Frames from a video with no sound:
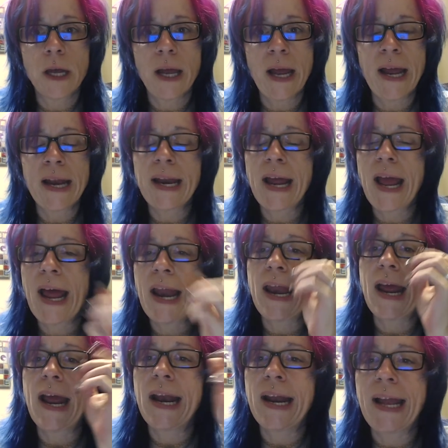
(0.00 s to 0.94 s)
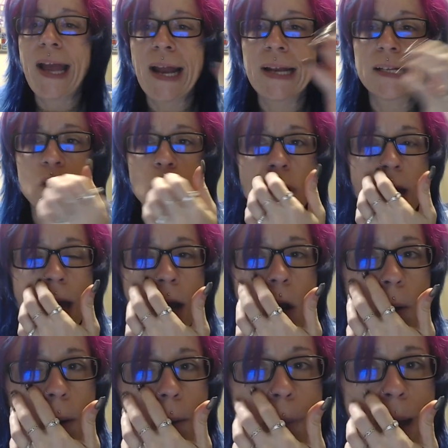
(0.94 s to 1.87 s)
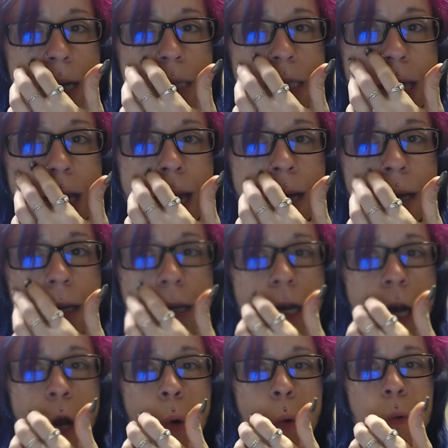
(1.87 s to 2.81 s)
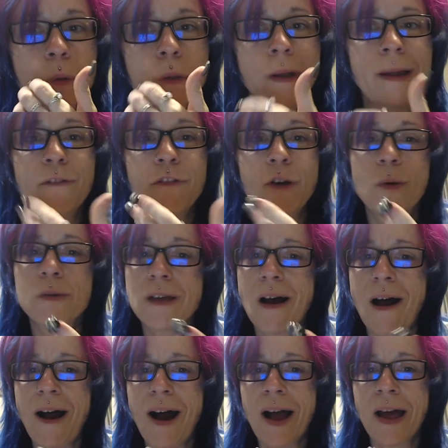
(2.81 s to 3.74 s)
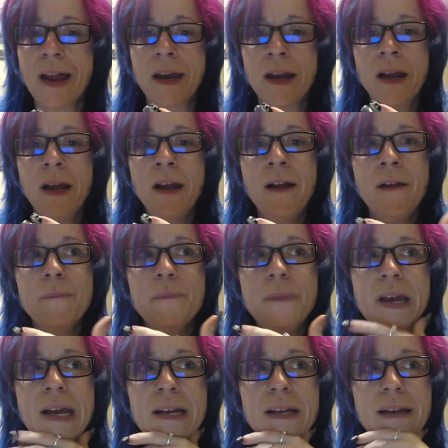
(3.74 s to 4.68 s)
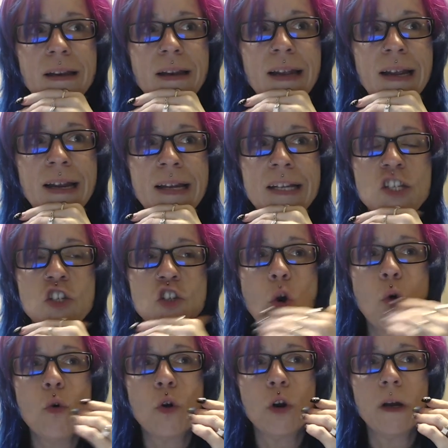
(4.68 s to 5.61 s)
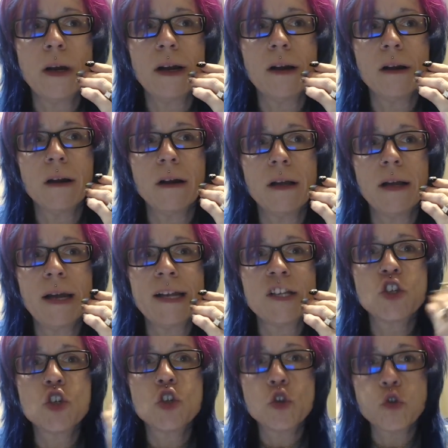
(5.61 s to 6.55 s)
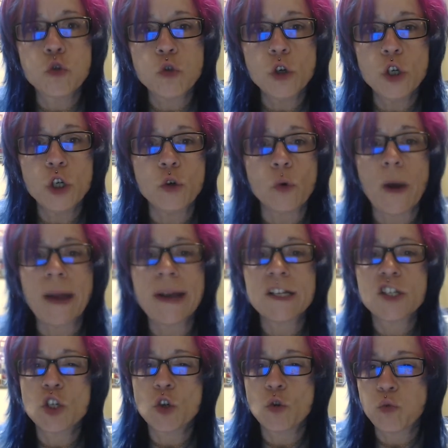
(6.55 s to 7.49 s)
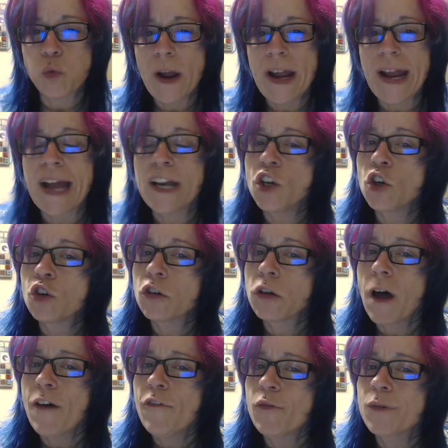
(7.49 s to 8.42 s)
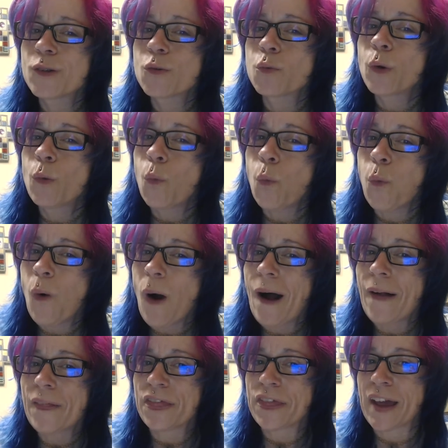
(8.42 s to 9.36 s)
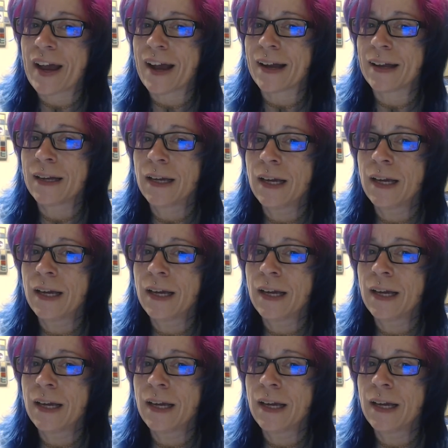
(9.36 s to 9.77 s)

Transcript: And, and, and again, so that going back to that, you know, life goes on. It, it's so, it's true, and it's great. And your loved ones would want that.